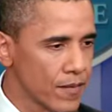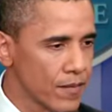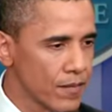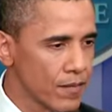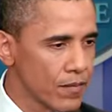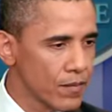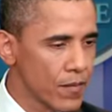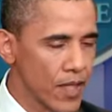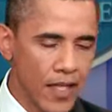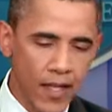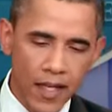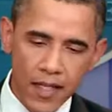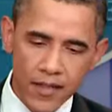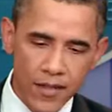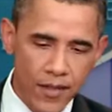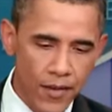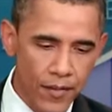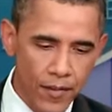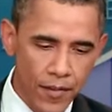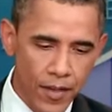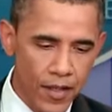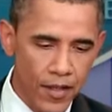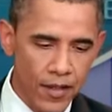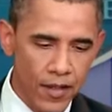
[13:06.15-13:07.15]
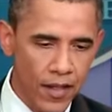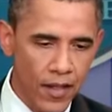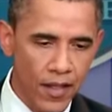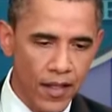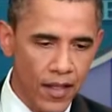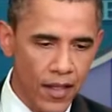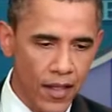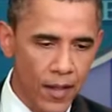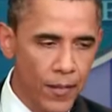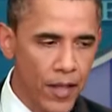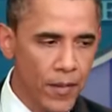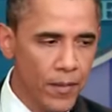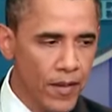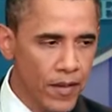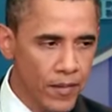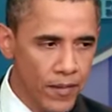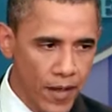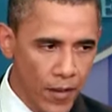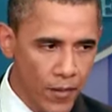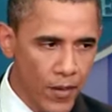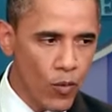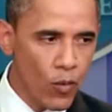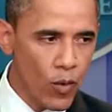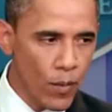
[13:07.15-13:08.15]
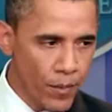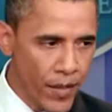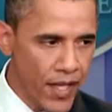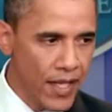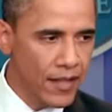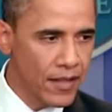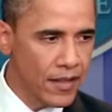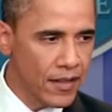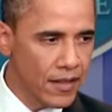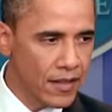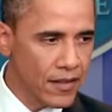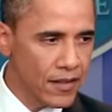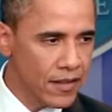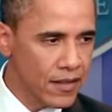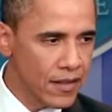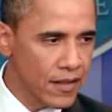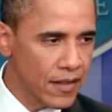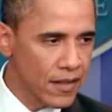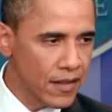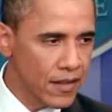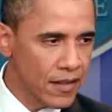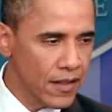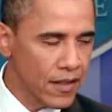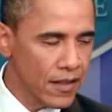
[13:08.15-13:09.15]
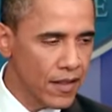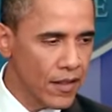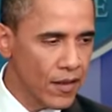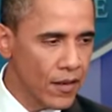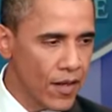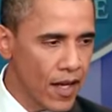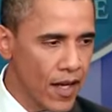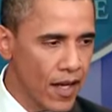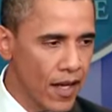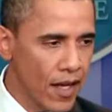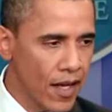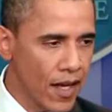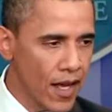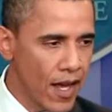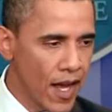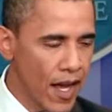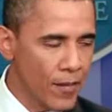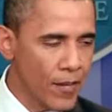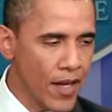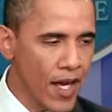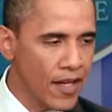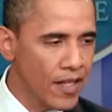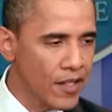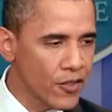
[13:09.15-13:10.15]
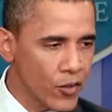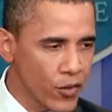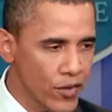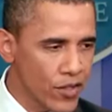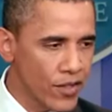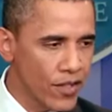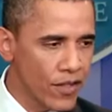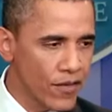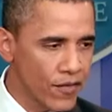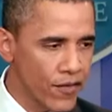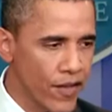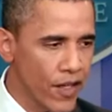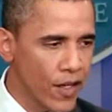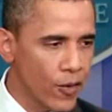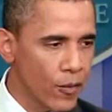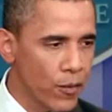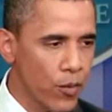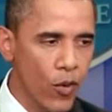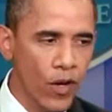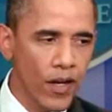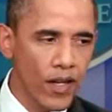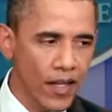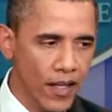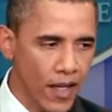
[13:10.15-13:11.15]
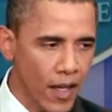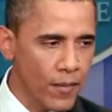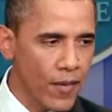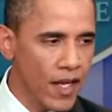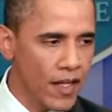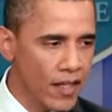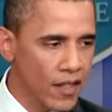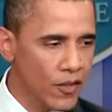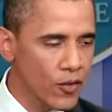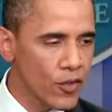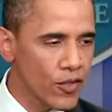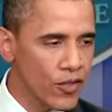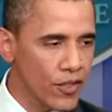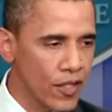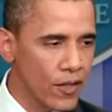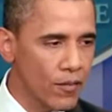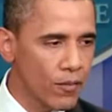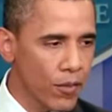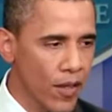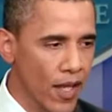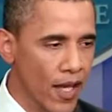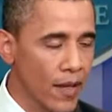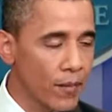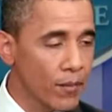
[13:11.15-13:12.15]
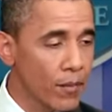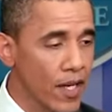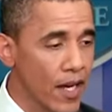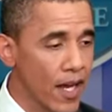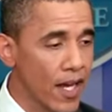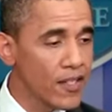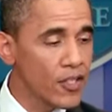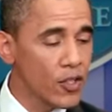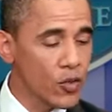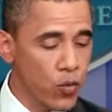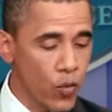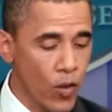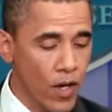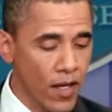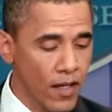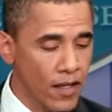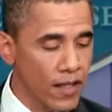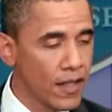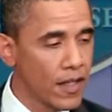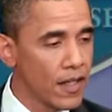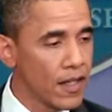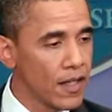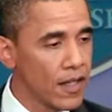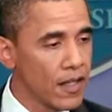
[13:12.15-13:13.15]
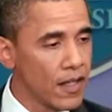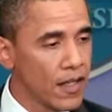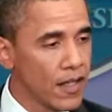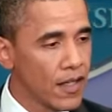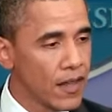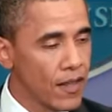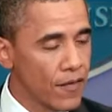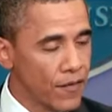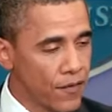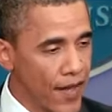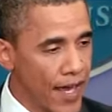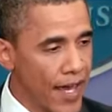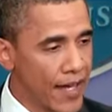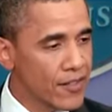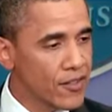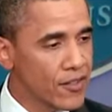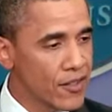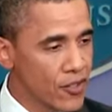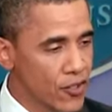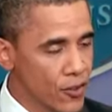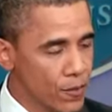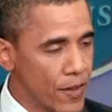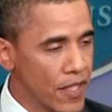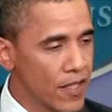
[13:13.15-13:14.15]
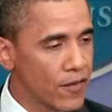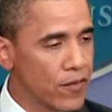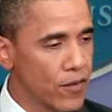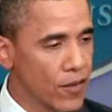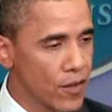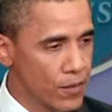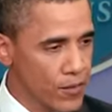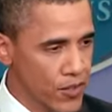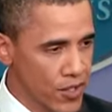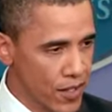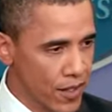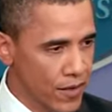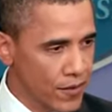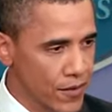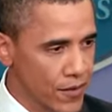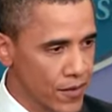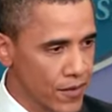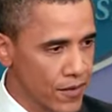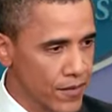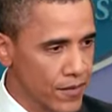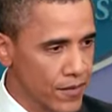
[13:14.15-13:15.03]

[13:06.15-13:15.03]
Because let me repeat, I'm not interested in finger pointing and I'm not interested in blame, but I just want the facts to speak for themselves.